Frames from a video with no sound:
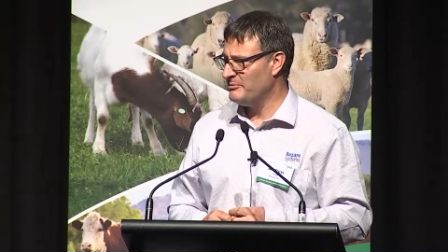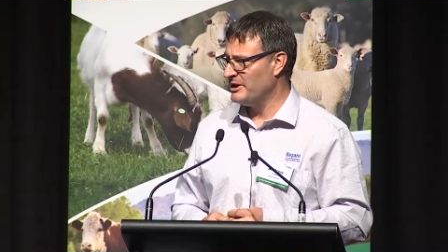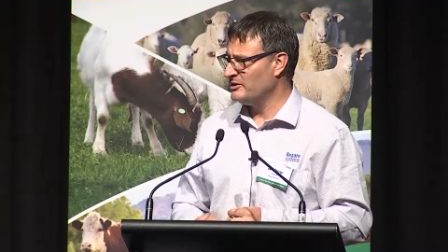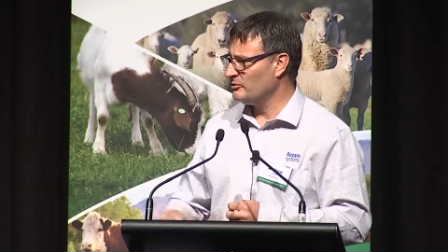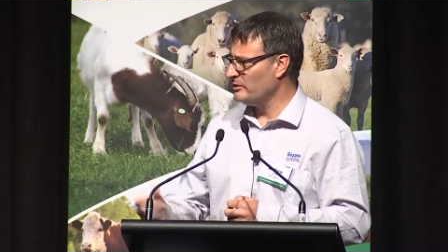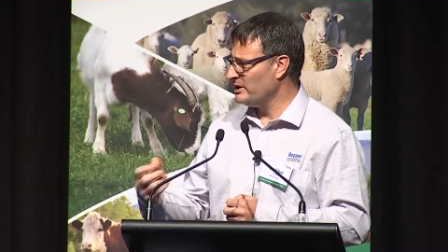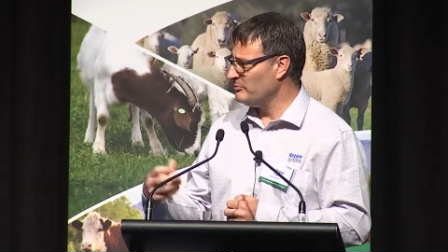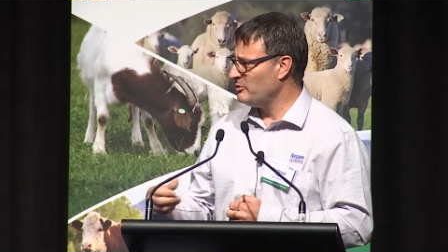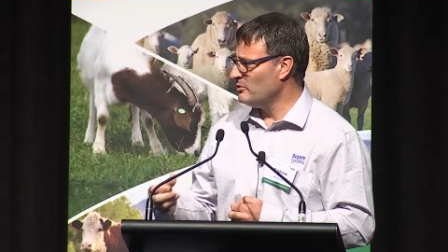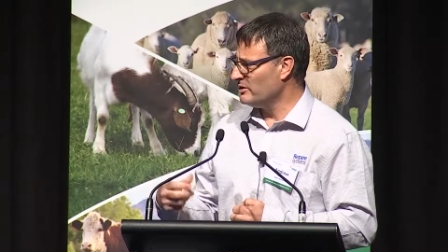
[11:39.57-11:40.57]
but it's really
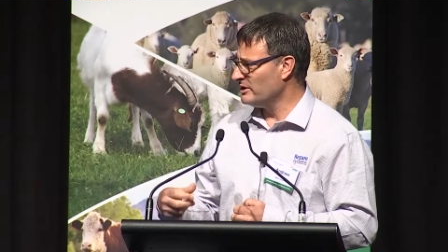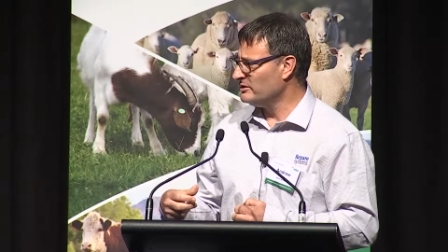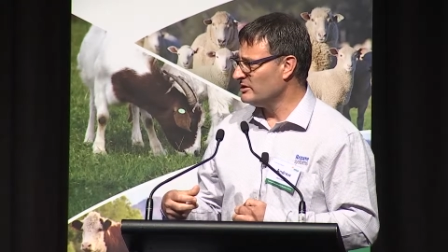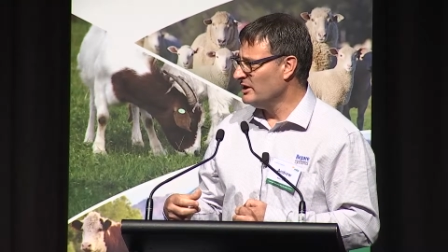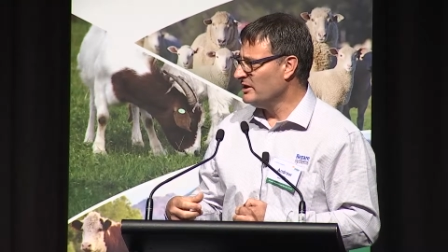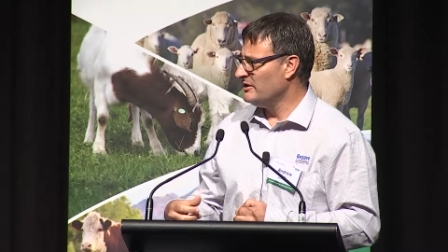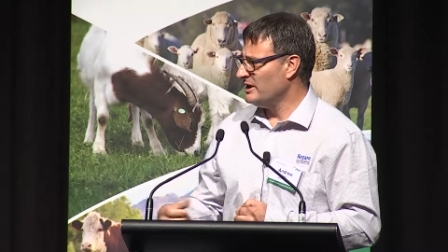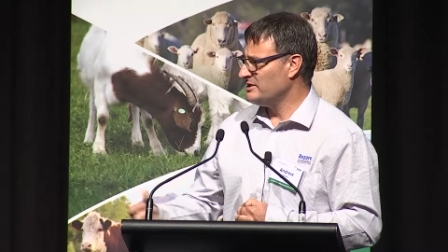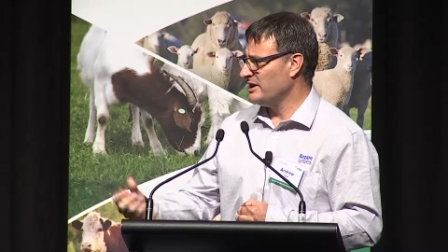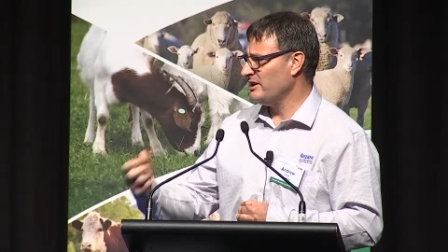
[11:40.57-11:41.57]
important
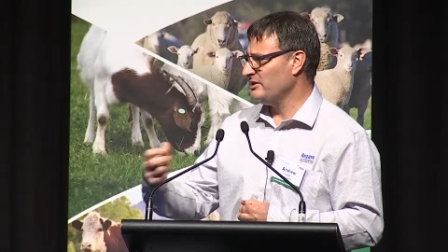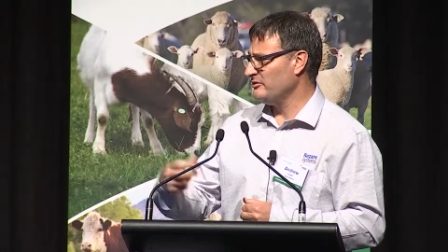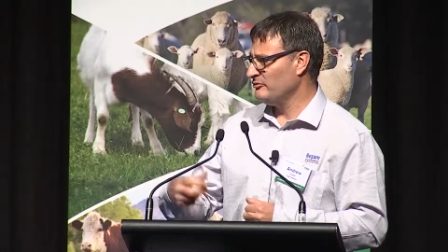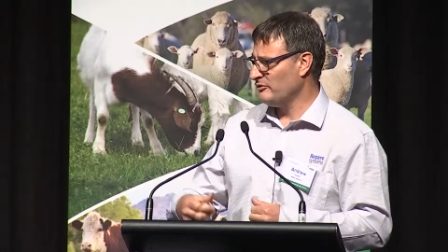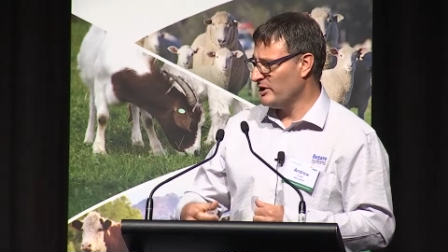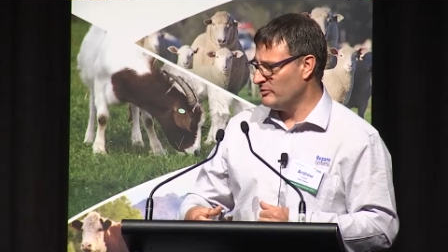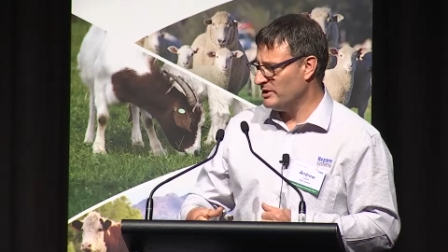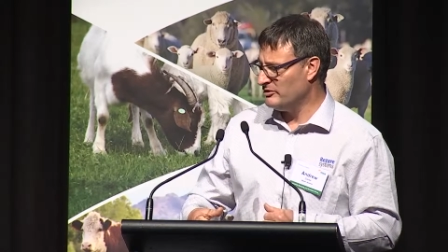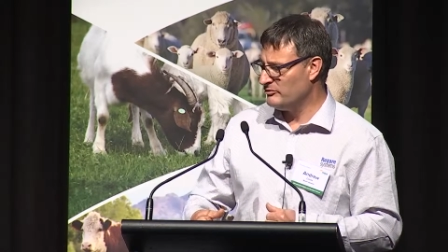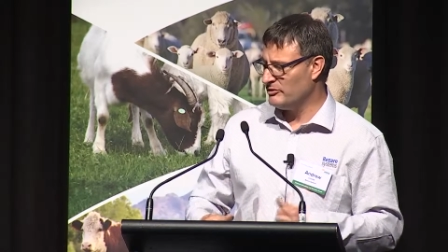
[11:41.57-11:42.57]
that data can flow
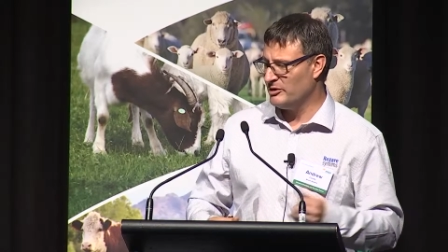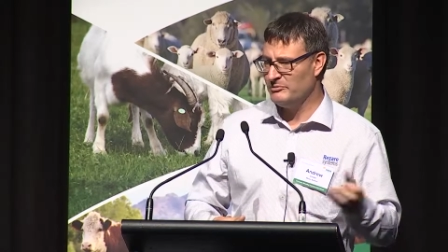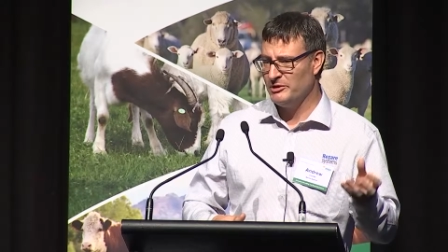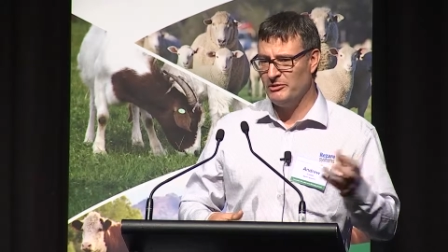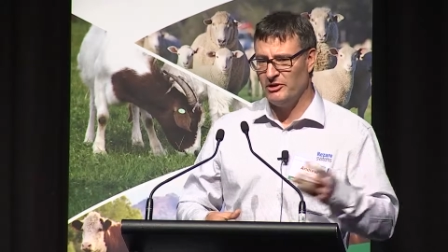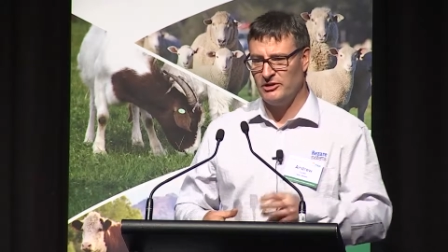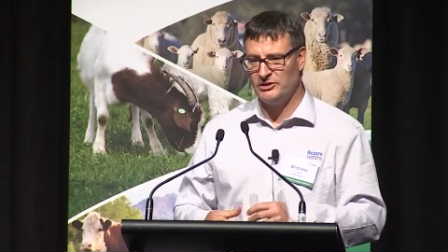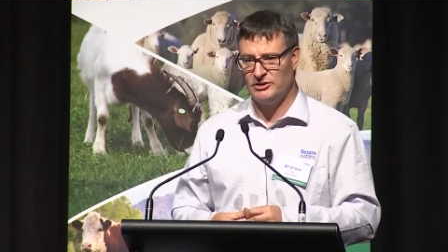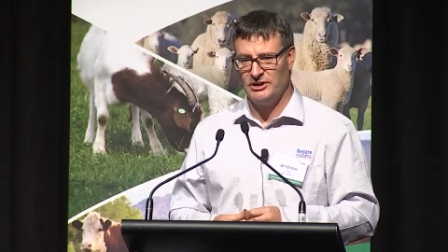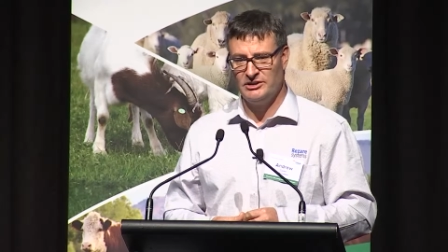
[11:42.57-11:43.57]
in from
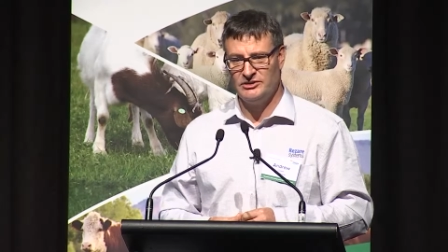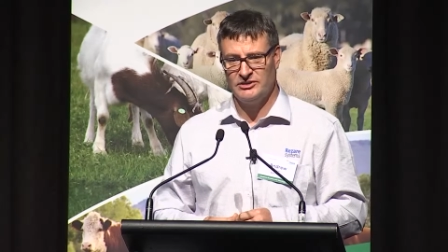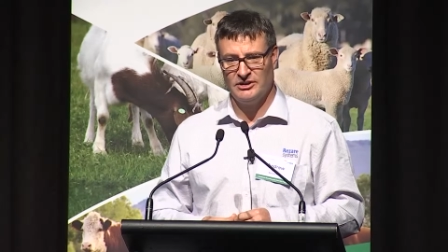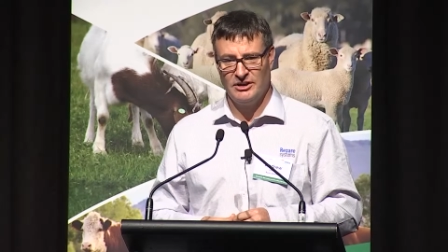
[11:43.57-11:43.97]
laboratories,